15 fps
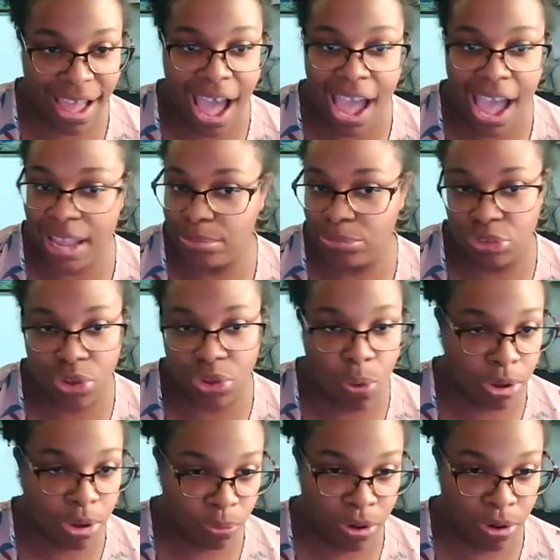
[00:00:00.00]
I am
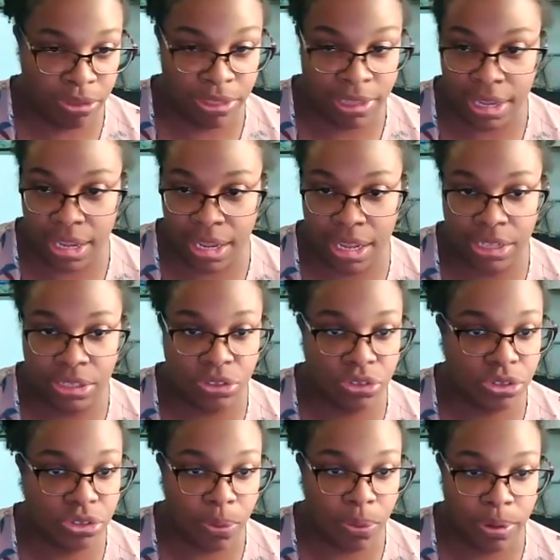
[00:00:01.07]
so unworthy and
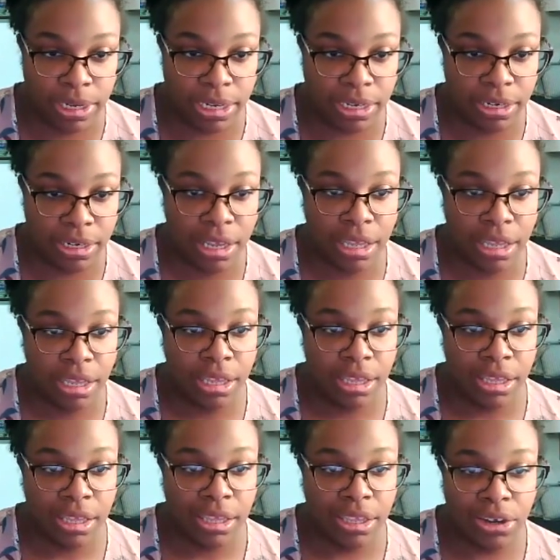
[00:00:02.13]
so in need
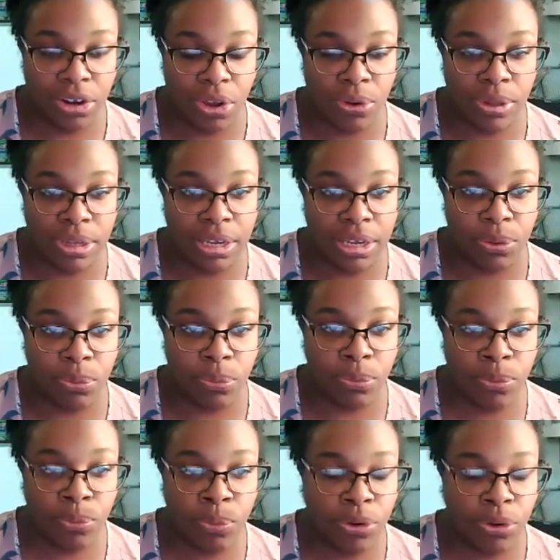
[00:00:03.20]
you know
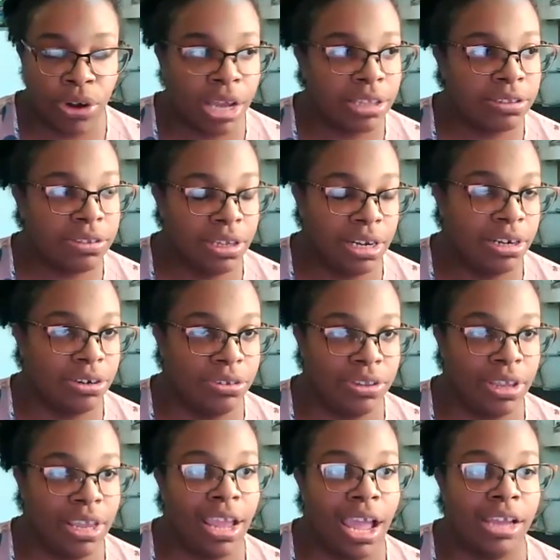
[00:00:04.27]
we're not sitting here
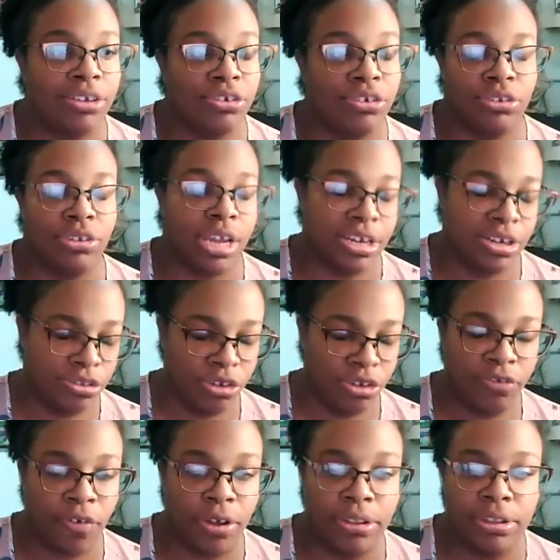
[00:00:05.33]
saying i just i
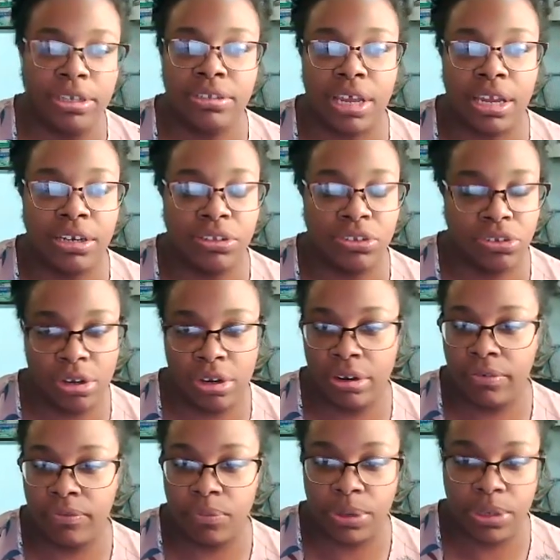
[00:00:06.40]
deserve all this i
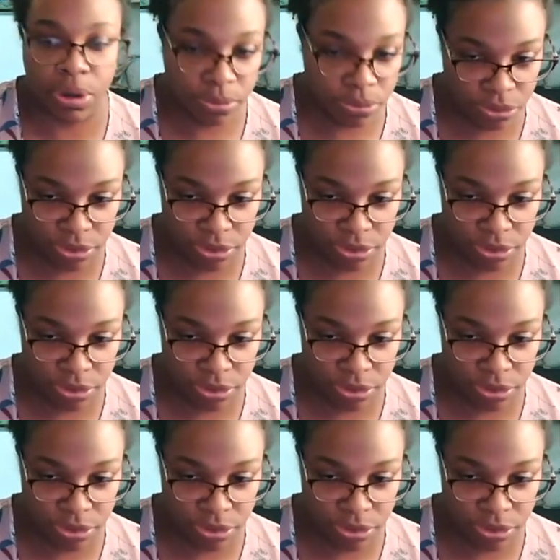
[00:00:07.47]
deserve we don't